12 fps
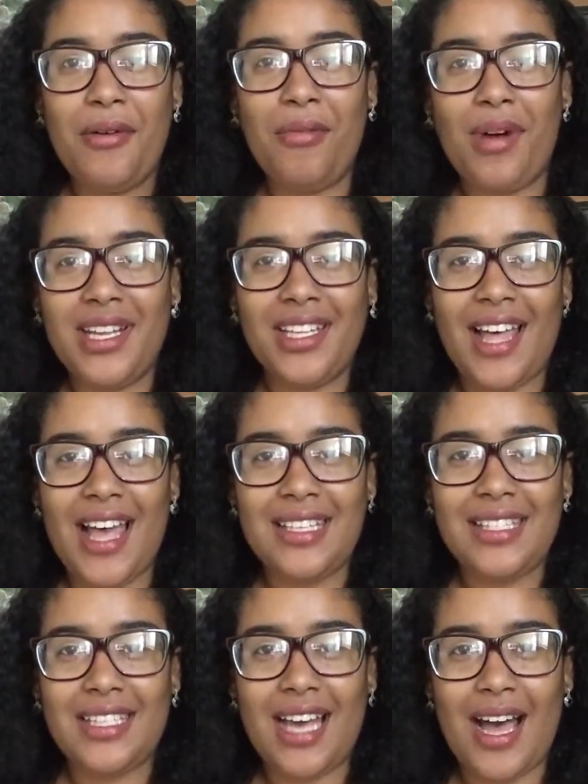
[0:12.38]
one
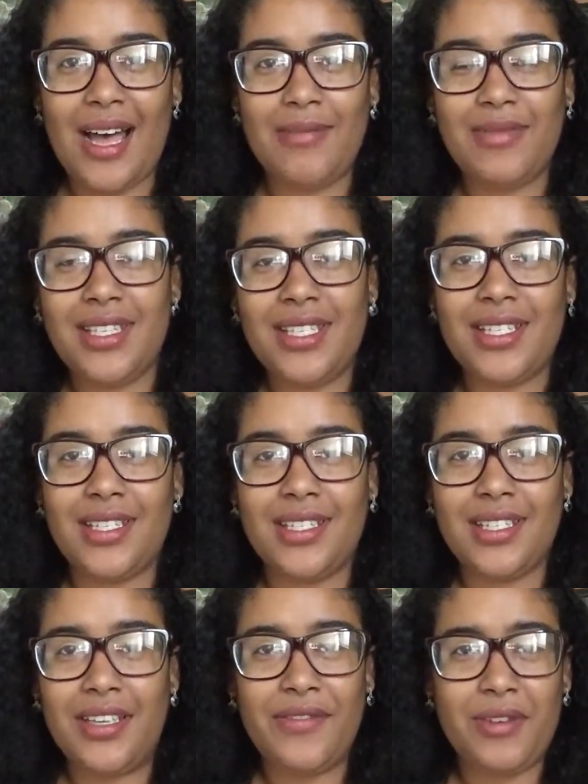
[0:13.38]
last time just
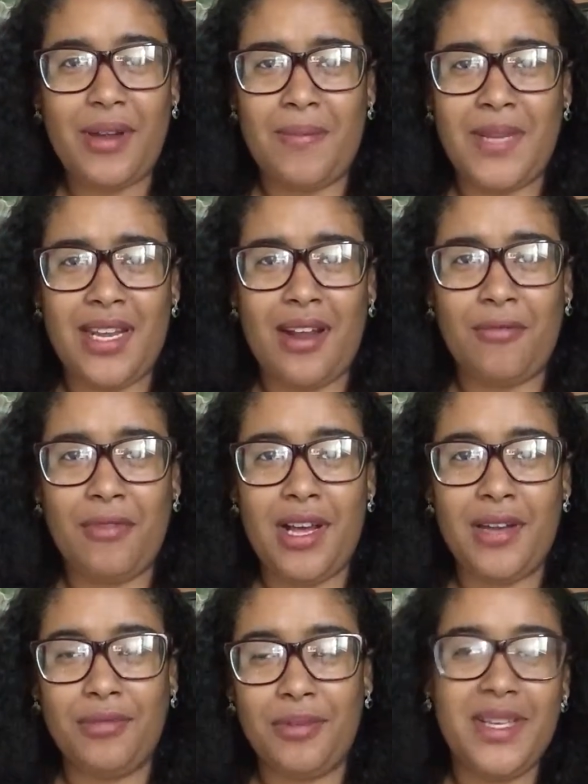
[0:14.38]
to give you an update on
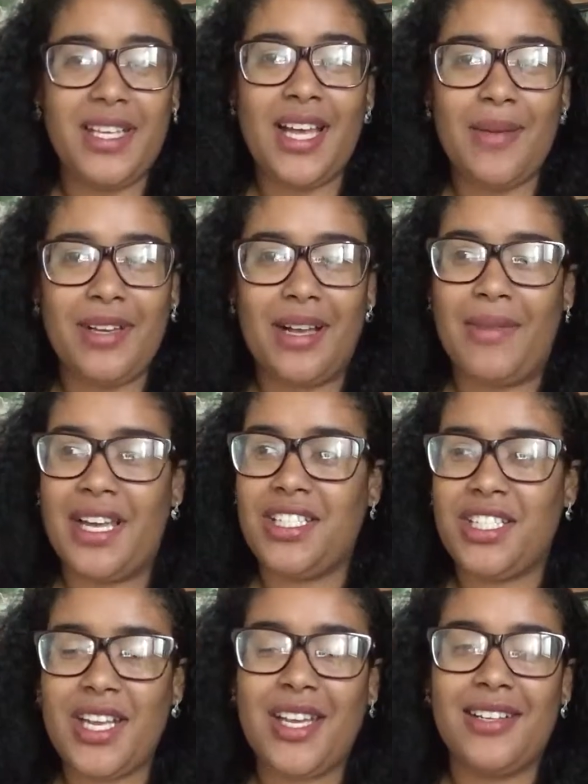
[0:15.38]
what will be coming on my
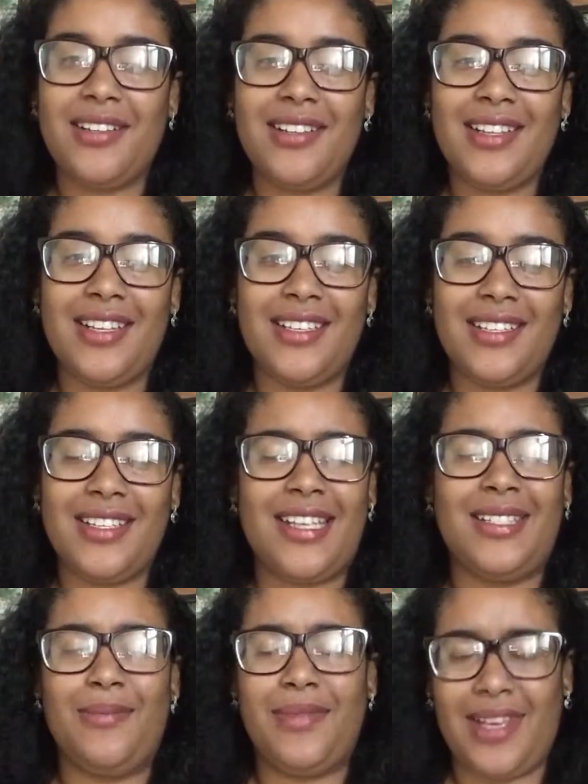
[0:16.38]
channel and to
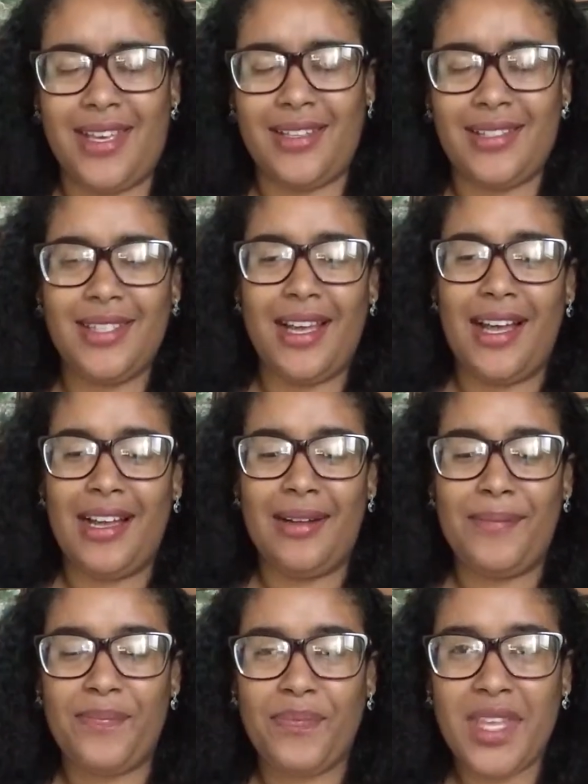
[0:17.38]
say some things.
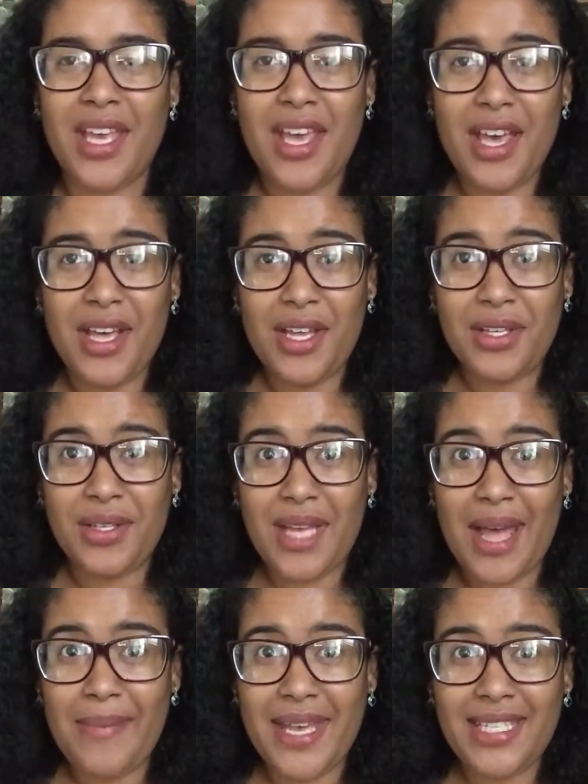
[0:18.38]
Um, so
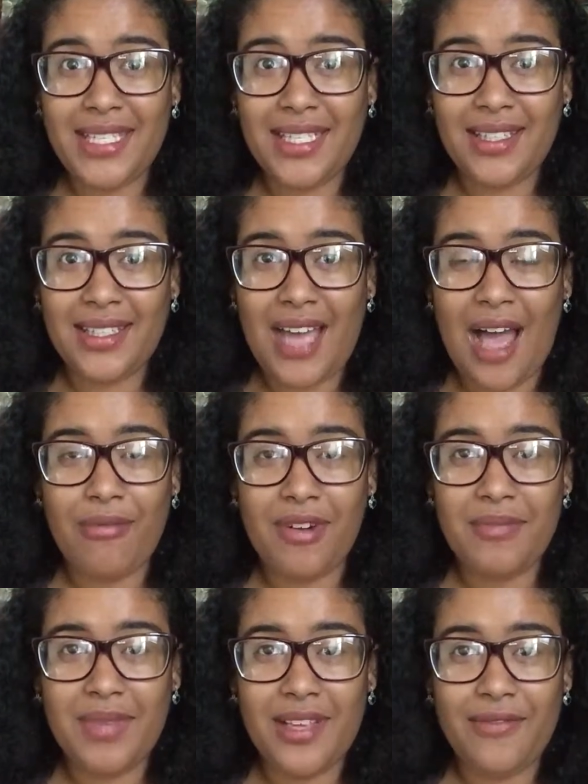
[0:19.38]
yeah, basically I
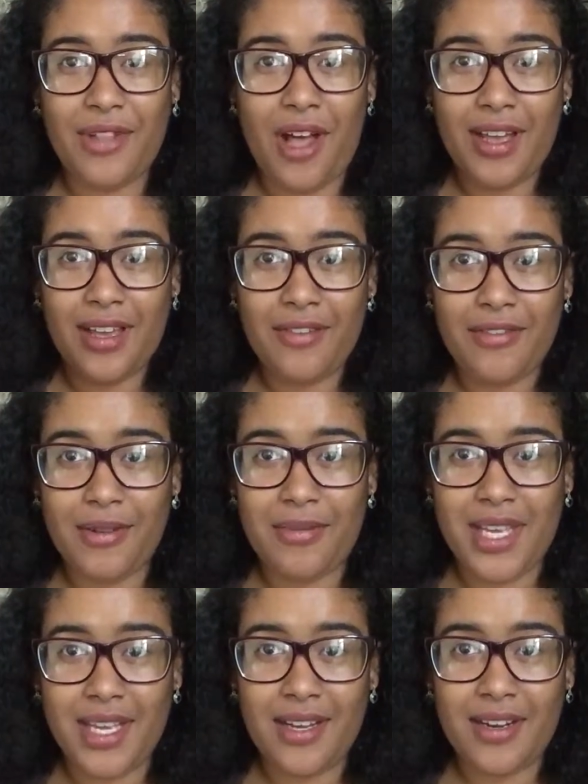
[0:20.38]
won't be vlogging from
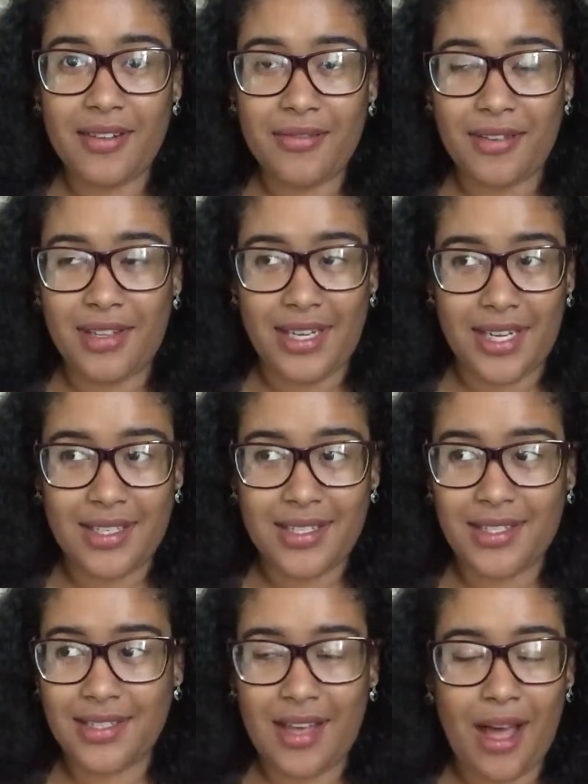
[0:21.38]
here for the
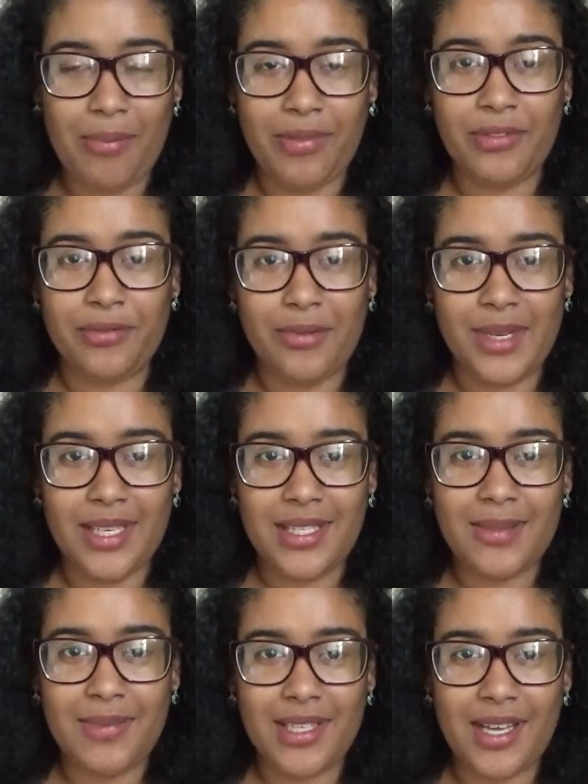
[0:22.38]
next couple of
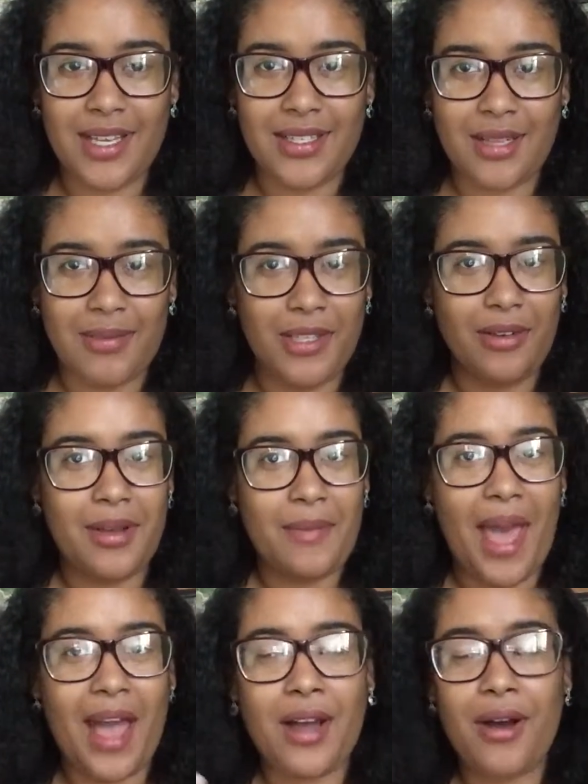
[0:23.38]
weeks because I'll be going
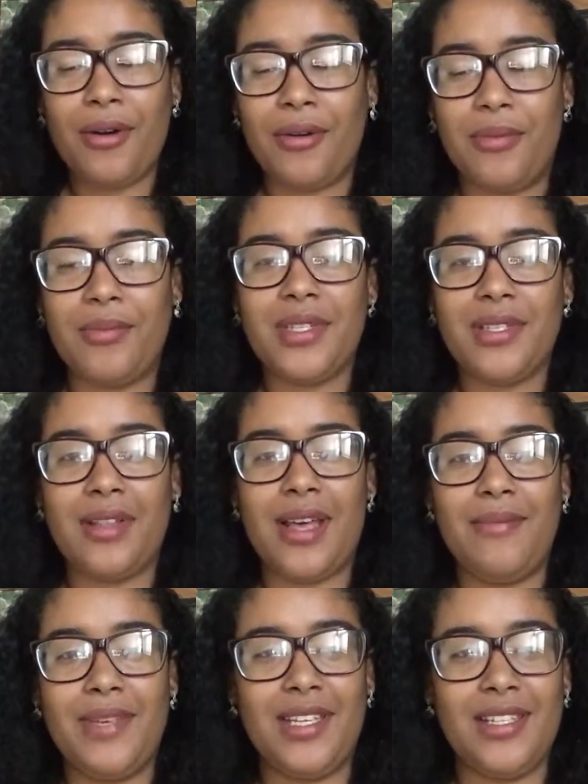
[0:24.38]
back home, so
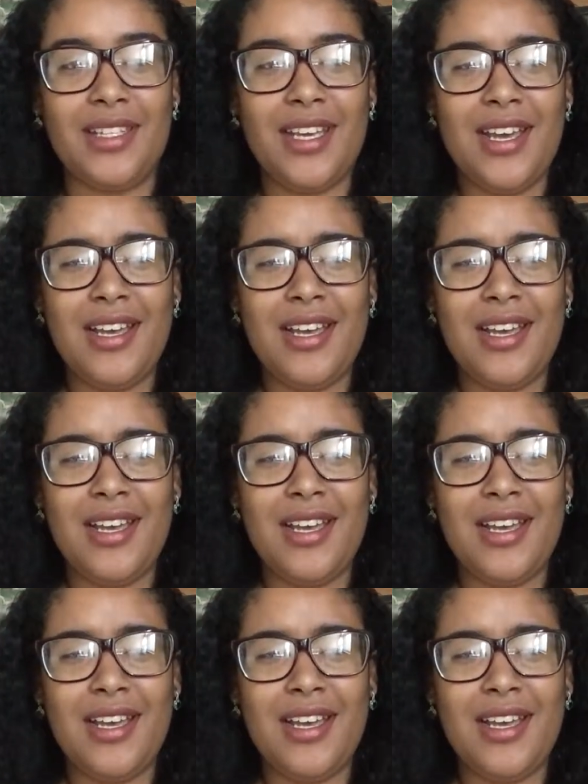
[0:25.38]
that means